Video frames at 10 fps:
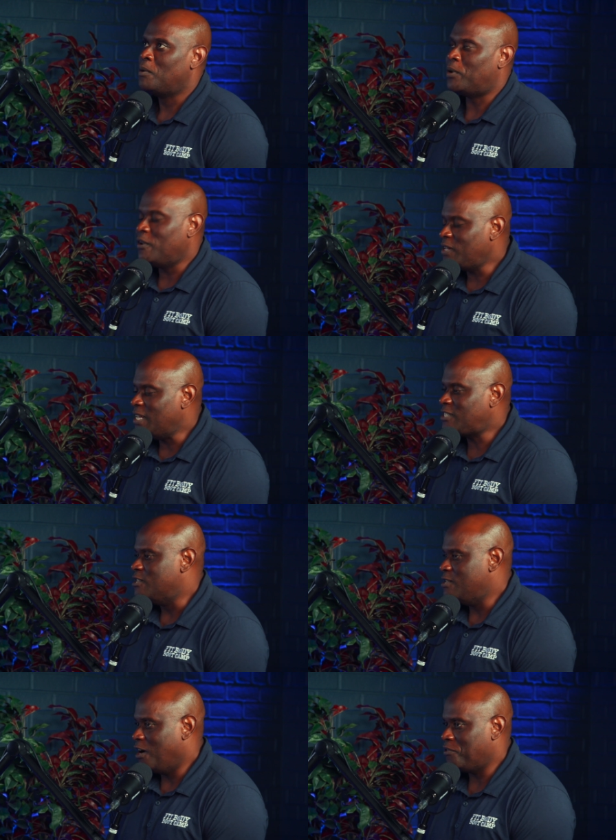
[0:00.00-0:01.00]
But it's
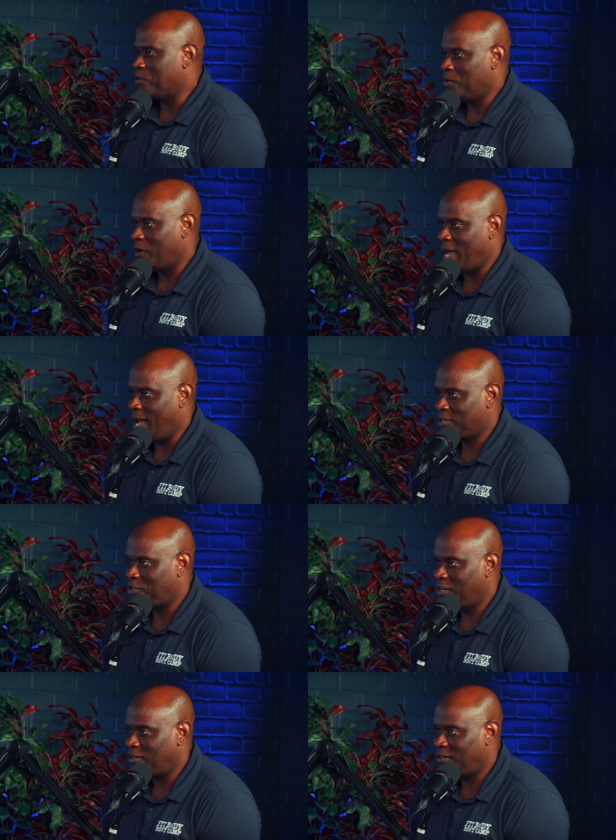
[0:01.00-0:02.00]
nothing without
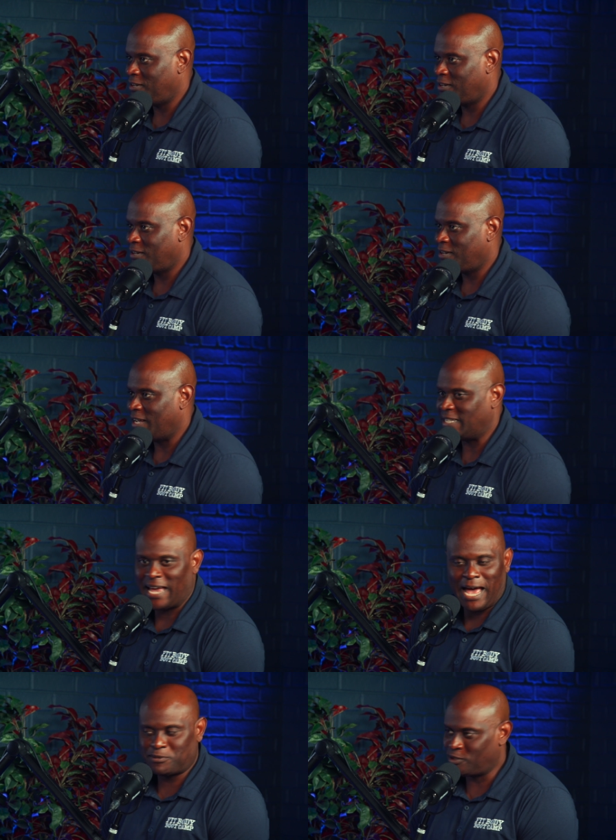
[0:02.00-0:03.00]
action. It's
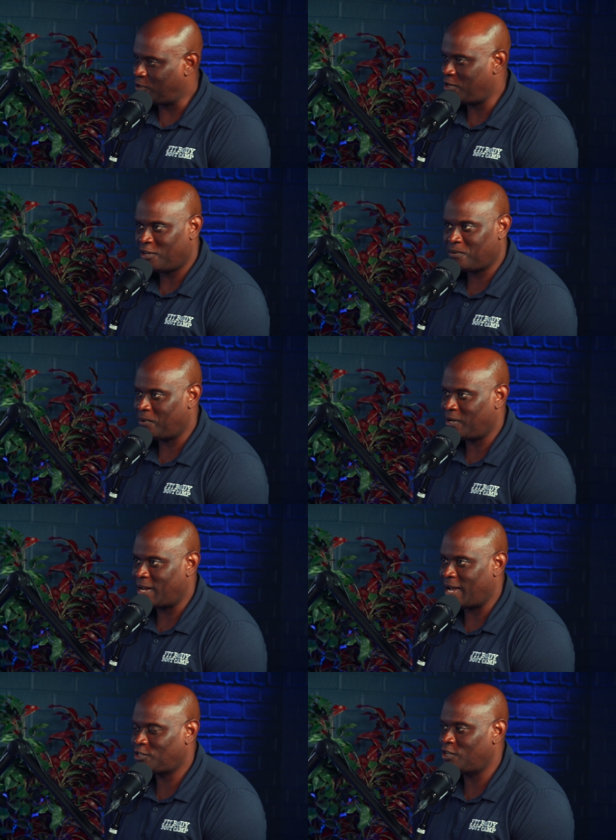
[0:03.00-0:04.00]
absolutely nothing without
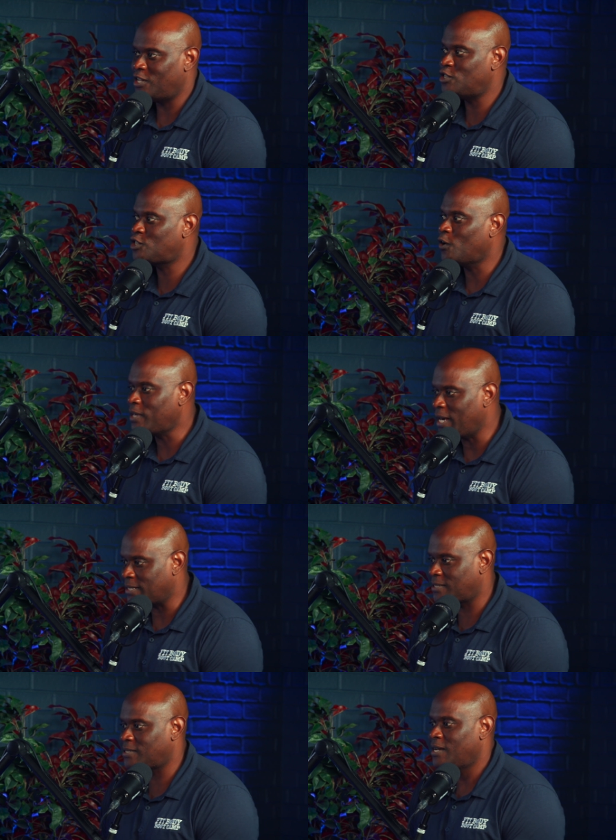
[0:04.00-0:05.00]
action. And so,
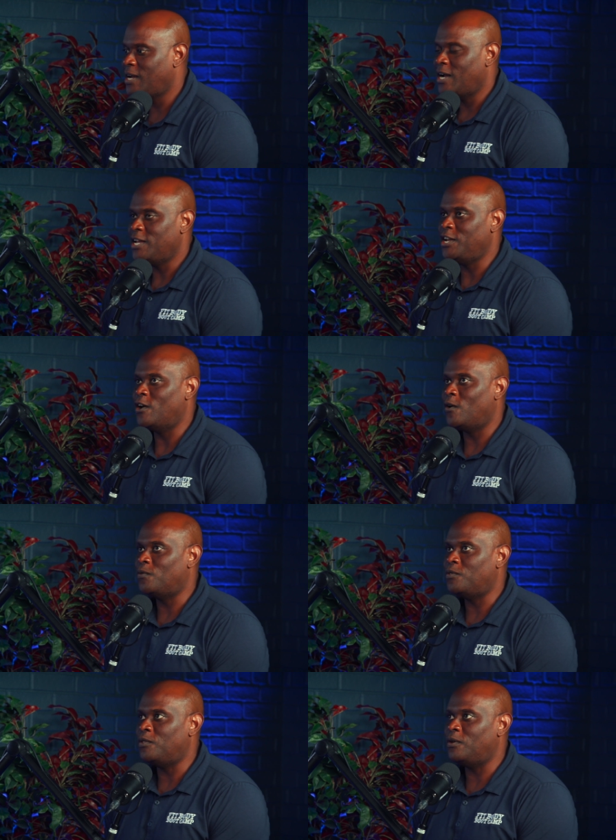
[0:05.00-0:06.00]
yes, you know,
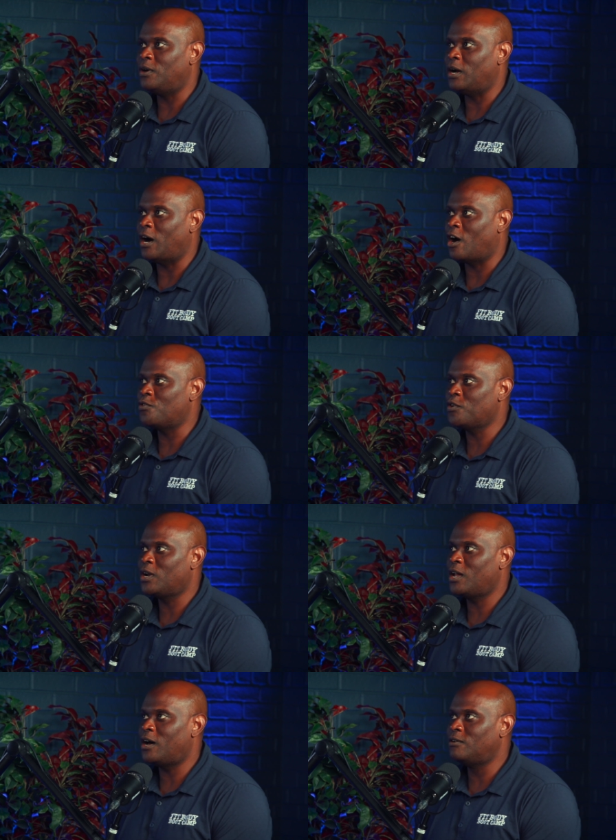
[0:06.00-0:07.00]
are there a
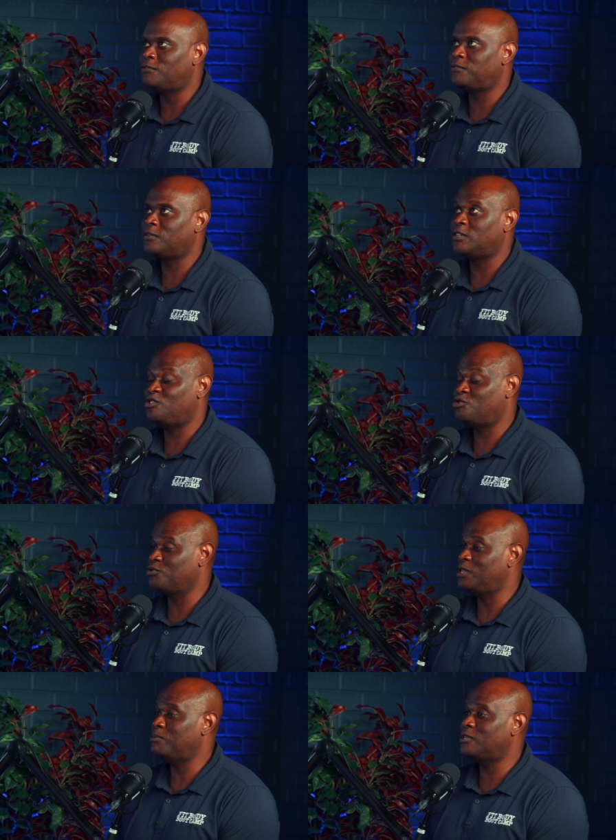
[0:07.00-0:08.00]
lot of
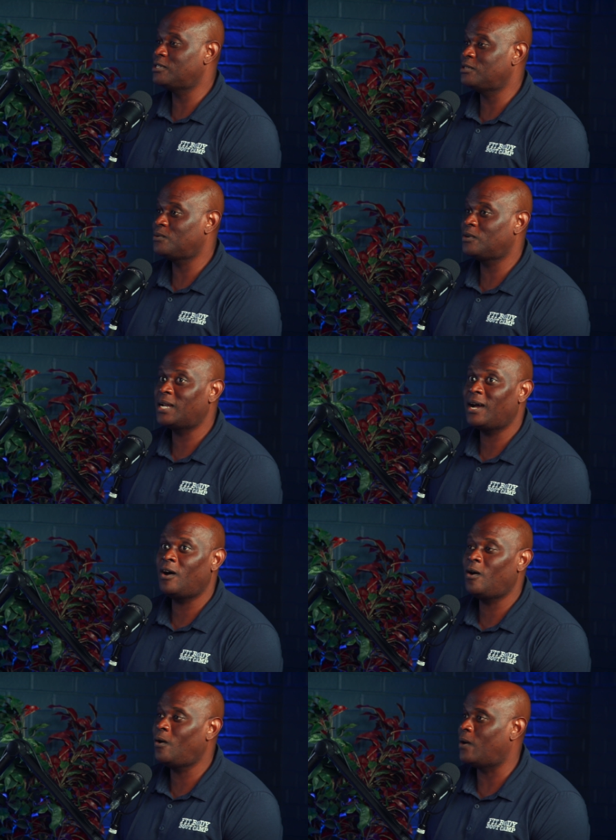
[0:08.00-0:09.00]
dreamers in the world?
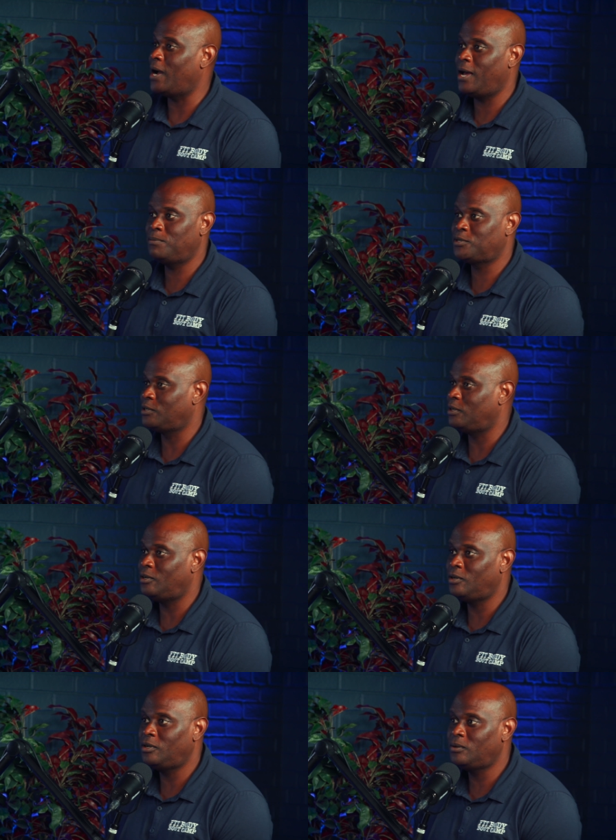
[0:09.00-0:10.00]
Oh,
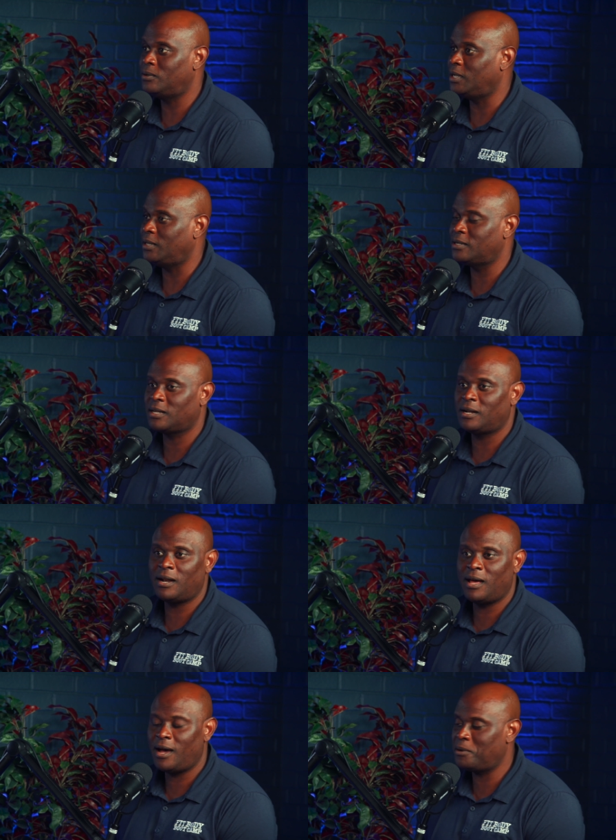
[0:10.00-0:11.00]
absolutely. There's a
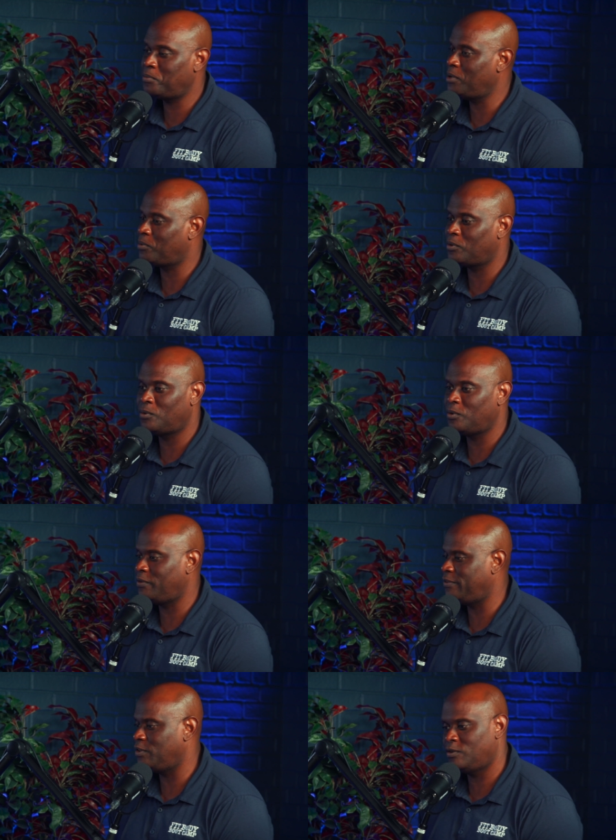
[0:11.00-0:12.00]
lot of people who
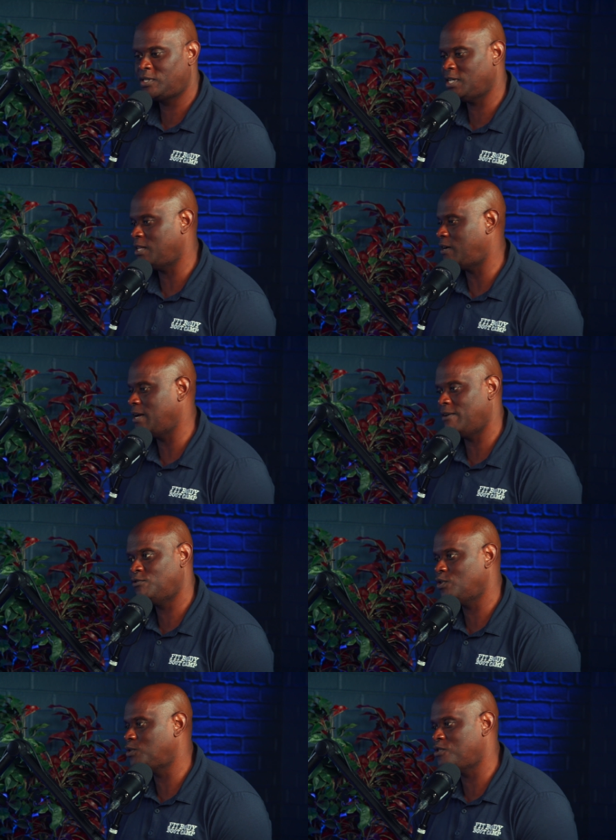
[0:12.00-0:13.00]
you, you could sit down and have
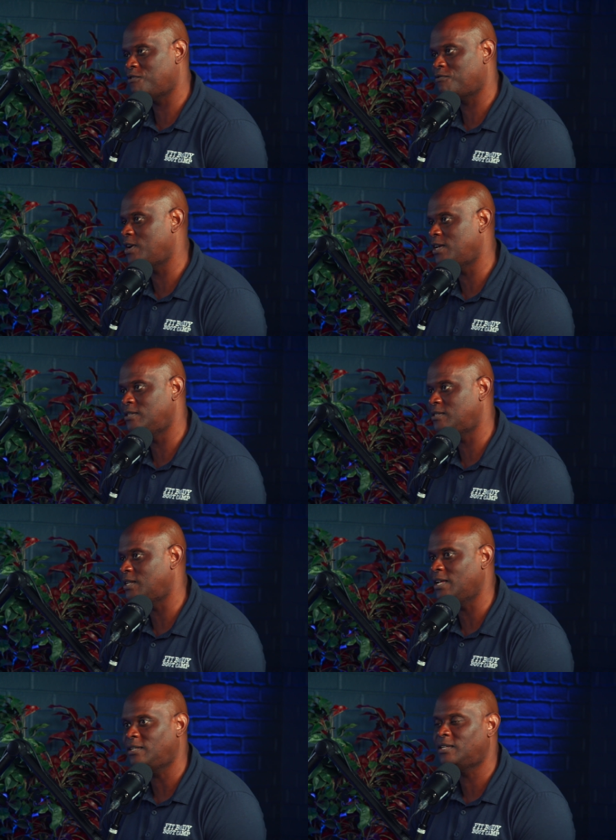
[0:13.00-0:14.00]
drinks with your mm-hmm. friends,
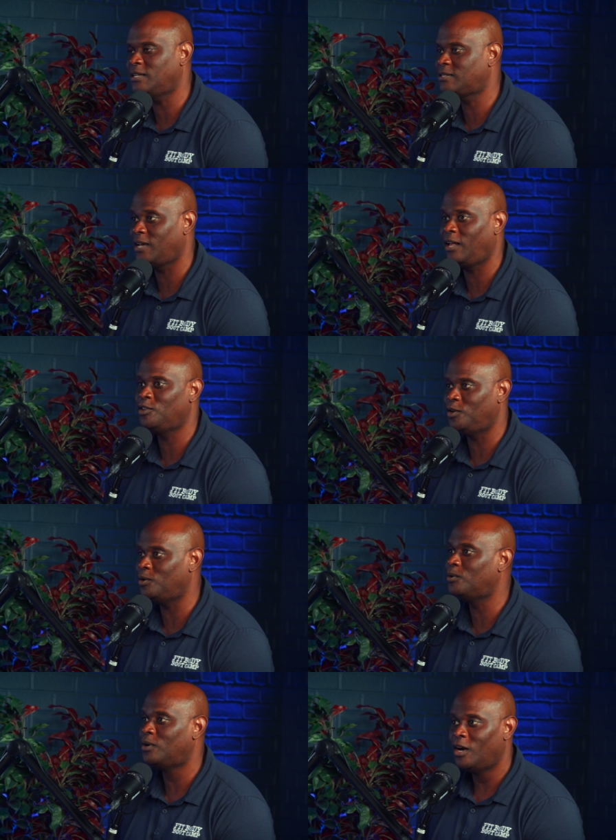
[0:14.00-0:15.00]
and they'll they'll tell you